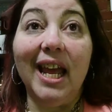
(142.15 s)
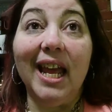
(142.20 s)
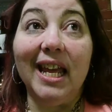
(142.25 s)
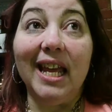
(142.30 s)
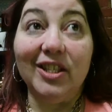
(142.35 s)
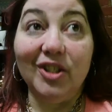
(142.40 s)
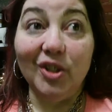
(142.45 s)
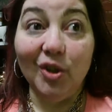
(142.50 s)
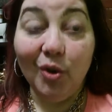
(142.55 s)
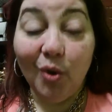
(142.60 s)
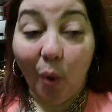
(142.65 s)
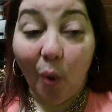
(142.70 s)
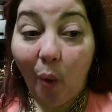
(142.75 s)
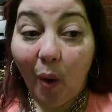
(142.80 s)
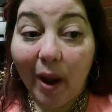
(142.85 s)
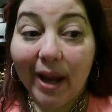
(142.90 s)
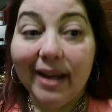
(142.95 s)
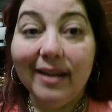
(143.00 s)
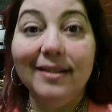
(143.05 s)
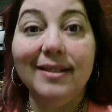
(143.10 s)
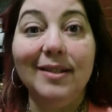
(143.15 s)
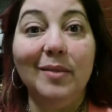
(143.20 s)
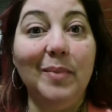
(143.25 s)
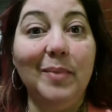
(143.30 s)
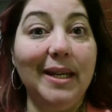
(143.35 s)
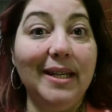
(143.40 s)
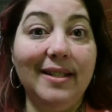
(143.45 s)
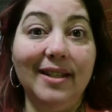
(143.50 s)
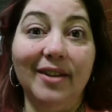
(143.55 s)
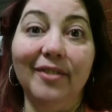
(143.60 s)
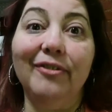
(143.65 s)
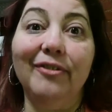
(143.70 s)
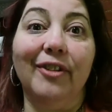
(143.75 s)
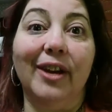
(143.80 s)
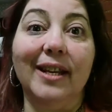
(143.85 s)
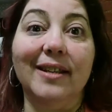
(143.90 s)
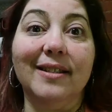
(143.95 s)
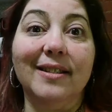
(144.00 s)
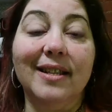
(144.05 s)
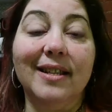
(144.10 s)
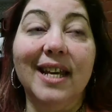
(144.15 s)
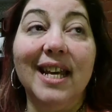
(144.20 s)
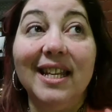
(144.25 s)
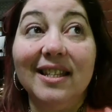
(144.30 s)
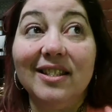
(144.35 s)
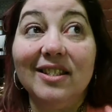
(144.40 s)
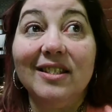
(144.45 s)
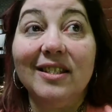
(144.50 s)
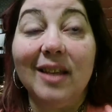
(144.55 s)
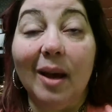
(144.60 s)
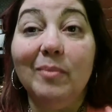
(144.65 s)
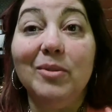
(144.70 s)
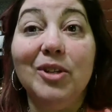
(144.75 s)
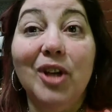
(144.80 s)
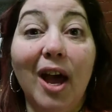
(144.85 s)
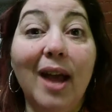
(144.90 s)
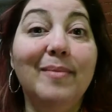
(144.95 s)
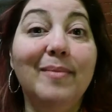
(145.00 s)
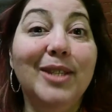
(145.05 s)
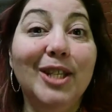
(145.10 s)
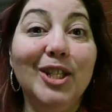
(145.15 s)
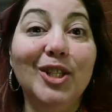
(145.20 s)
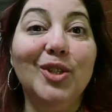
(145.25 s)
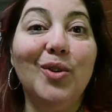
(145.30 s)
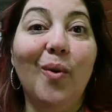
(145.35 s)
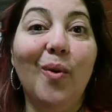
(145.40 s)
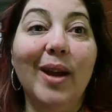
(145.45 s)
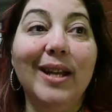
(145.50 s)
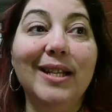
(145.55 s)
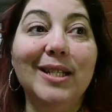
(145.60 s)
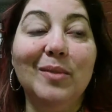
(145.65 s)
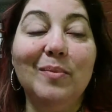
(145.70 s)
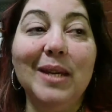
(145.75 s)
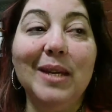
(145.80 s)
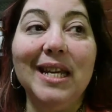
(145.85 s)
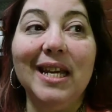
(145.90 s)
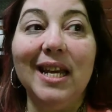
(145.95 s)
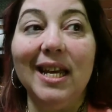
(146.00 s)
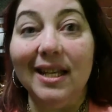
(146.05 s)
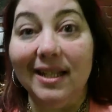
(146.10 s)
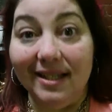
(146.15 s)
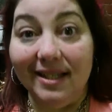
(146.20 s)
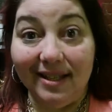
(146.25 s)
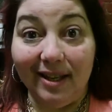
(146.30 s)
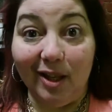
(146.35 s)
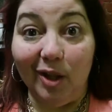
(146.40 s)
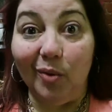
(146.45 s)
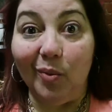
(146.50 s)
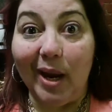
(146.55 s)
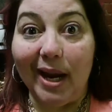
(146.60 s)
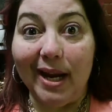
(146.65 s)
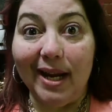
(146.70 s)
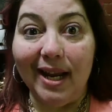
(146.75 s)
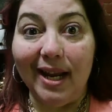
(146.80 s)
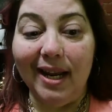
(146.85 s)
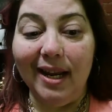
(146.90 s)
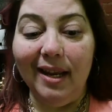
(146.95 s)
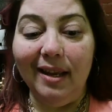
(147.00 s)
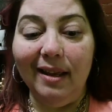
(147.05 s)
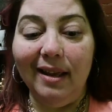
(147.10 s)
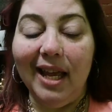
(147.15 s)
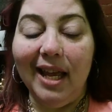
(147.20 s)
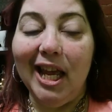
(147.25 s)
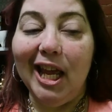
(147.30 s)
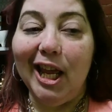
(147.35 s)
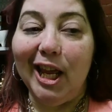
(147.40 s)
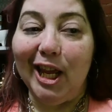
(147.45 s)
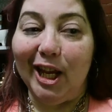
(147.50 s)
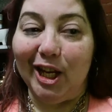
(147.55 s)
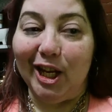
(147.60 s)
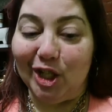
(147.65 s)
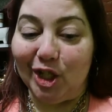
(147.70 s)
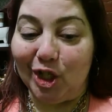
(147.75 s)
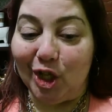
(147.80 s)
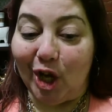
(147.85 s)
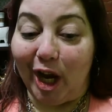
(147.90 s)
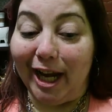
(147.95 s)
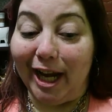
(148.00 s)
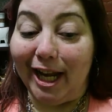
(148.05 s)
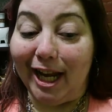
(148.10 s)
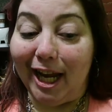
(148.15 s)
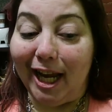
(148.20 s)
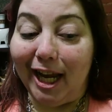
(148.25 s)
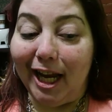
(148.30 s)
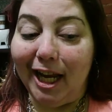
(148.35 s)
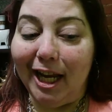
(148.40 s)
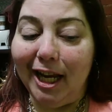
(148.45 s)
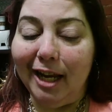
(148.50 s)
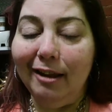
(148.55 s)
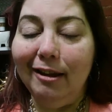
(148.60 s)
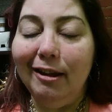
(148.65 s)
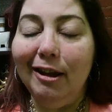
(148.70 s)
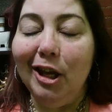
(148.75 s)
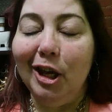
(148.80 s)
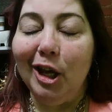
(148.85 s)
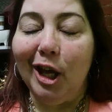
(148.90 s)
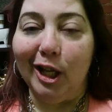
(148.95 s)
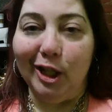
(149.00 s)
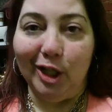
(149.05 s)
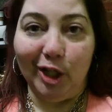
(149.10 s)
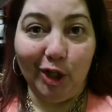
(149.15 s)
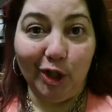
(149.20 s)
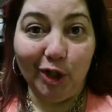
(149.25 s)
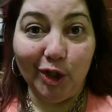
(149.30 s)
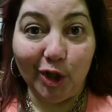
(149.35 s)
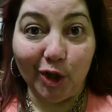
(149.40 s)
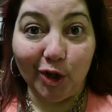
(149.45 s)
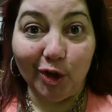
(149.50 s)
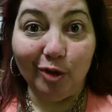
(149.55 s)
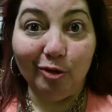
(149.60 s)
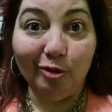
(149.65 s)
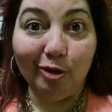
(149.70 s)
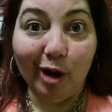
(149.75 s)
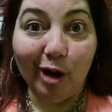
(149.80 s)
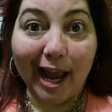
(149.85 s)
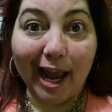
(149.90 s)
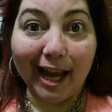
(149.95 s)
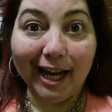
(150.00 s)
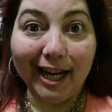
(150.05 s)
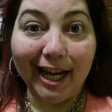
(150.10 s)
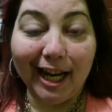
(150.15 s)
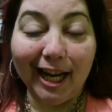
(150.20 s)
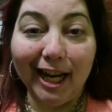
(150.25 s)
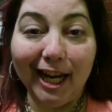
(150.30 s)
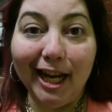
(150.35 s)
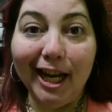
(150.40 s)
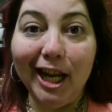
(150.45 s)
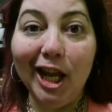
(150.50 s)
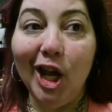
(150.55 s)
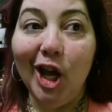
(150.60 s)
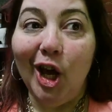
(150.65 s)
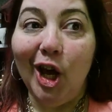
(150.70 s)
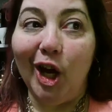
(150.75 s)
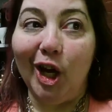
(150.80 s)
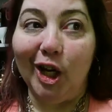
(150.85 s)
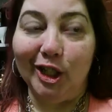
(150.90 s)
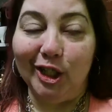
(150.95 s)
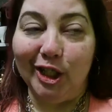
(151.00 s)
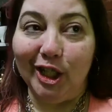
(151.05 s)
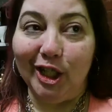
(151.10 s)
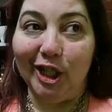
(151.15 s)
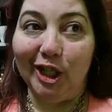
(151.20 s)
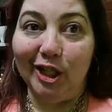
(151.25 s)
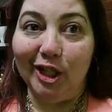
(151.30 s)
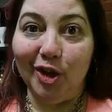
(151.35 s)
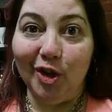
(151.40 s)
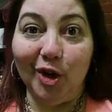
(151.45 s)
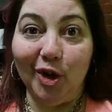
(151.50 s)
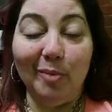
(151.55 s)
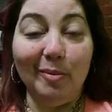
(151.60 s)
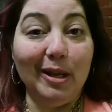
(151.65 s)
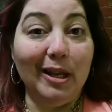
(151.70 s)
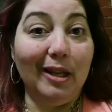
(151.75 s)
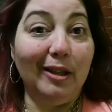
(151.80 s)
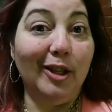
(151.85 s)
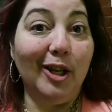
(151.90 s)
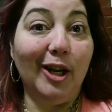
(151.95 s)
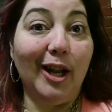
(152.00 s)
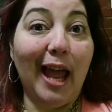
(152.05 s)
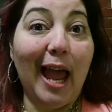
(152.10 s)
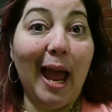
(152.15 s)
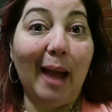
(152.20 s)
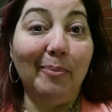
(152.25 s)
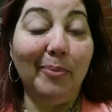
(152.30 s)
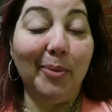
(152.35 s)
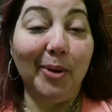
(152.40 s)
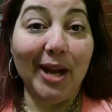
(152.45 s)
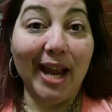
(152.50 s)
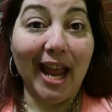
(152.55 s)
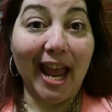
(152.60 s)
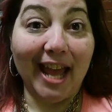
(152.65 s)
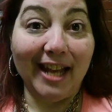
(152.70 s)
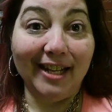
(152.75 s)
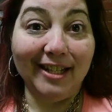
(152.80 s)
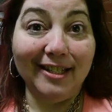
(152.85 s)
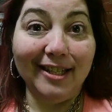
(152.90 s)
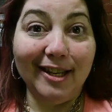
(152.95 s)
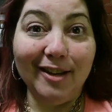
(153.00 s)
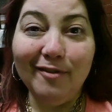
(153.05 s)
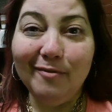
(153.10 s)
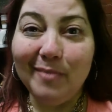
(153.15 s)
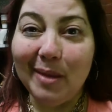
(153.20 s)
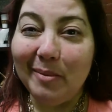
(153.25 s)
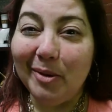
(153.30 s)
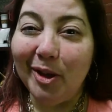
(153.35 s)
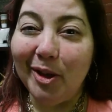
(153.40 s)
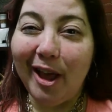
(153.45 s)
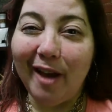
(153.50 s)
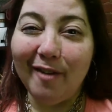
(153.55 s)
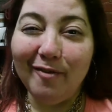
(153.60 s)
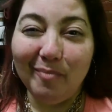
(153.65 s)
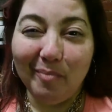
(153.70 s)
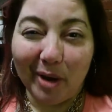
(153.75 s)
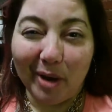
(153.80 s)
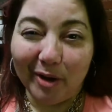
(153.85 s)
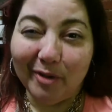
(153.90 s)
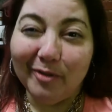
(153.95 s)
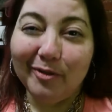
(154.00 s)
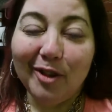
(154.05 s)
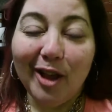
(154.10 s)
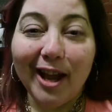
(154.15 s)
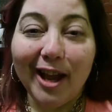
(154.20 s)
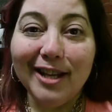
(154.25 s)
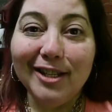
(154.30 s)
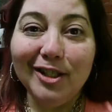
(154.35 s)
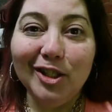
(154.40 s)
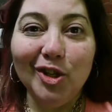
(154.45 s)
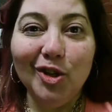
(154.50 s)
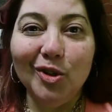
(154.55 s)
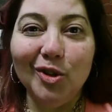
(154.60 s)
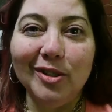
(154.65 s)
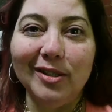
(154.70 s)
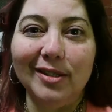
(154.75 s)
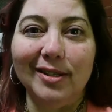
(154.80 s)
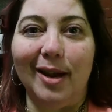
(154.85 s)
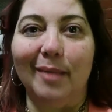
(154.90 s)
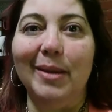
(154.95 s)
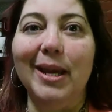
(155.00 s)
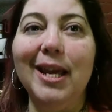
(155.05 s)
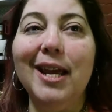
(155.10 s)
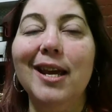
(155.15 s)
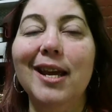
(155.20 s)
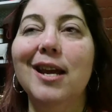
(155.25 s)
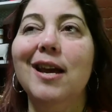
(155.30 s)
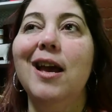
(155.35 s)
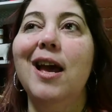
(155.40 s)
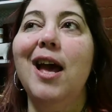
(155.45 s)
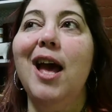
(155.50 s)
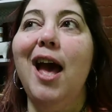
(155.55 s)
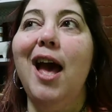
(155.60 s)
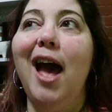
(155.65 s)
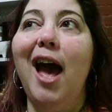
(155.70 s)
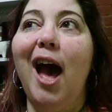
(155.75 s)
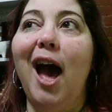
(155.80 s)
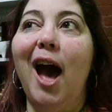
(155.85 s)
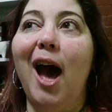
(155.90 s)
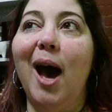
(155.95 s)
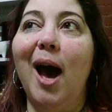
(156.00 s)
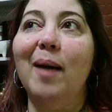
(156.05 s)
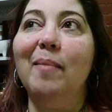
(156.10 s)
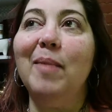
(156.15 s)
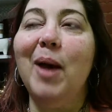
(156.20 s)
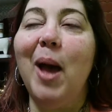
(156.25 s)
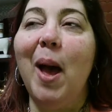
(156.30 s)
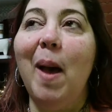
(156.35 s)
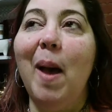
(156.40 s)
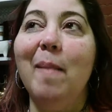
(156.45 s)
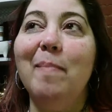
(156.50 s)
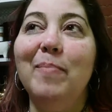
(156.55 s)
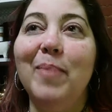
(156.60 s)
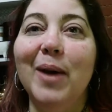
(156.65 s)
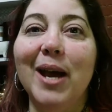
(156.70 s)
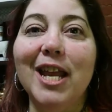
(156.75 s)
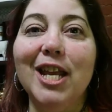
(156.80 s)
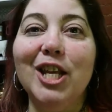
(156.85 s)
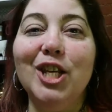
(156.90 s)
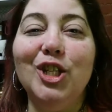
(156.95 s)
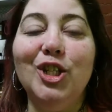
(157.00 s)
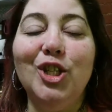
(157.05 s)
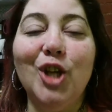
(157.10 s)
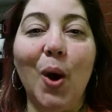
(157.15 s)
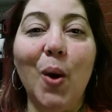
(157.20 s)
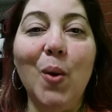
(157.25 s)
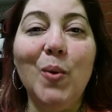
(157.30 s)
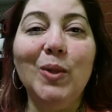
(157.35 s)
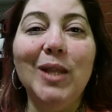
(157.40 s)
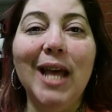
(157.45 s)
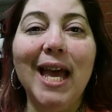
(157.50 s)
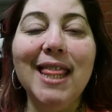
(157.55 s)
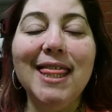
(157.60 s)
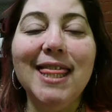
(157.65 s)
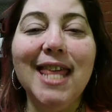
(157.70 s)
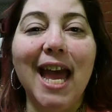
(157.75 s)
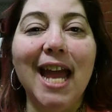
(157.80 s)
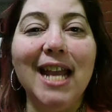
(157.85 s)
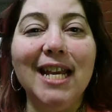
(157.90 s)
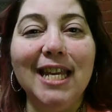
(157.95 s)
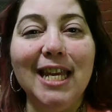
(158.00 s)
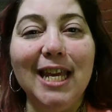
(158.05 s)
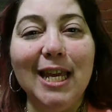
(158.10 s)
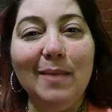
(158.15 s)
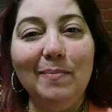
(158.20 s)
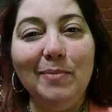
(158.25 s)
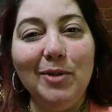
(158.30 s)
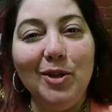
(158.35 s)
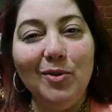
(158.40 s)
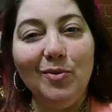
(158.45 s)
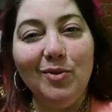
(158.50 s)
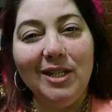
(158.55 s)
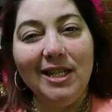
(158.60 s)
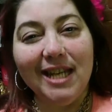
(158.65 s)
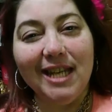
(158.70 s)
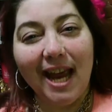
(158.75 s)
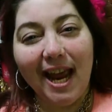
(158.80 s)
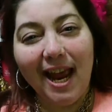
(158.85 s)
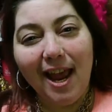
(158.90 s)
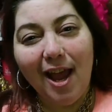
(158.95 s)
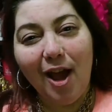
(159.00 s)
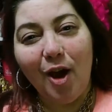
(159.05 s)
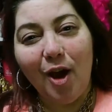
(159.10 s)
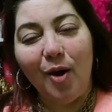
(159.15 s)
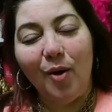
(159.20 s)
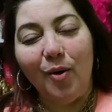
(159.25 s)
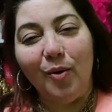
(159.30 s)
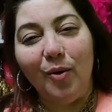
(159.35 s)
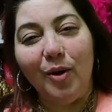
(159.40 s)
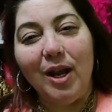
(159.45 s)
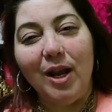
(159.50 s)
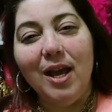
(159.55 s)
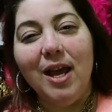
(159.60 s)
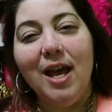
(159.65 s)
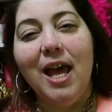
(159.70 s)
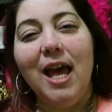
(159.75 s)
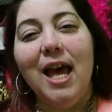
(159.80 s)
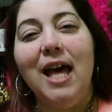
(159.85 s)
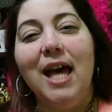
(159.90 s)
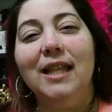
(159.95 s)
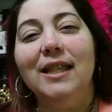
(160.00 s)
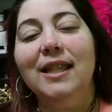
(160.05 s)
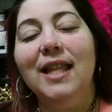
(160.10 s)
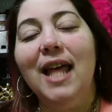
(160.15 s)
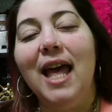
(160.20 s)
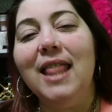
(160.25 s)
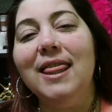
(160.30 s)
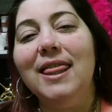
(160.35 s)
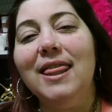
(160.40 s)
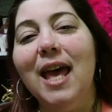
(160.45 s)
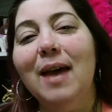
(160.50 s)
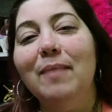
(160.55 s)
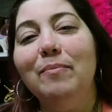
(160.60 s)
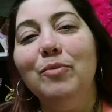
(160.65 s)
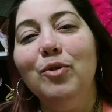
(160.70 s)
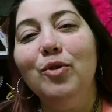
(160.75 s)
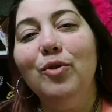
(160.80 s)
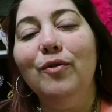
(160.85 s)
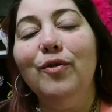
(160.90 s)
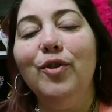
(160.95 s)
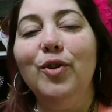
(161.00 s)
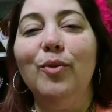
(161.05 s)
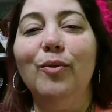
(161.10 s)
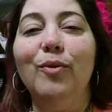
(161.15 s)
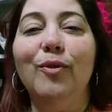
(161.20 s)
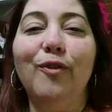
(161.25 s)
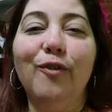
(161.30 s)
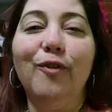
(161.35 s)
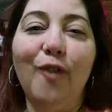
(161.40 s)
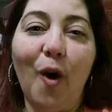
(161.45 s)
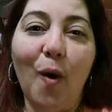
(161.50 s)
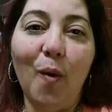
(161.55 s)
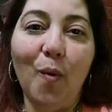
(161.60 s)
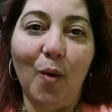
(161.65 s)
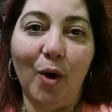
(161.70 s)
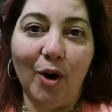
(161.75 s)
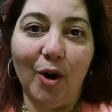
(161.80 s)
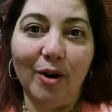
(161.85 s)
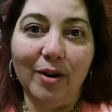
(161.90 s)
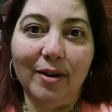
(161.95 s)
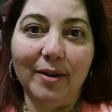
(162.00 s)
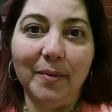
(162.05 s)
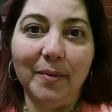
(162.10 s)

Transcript: It's going to be different. It's going to be exhilarating, exciting, a little nerve-wracking, you're going to be a little apprehensive. Maybe you'll have butterflies in your stomach. But don't let that keep you down. Let that move you forward.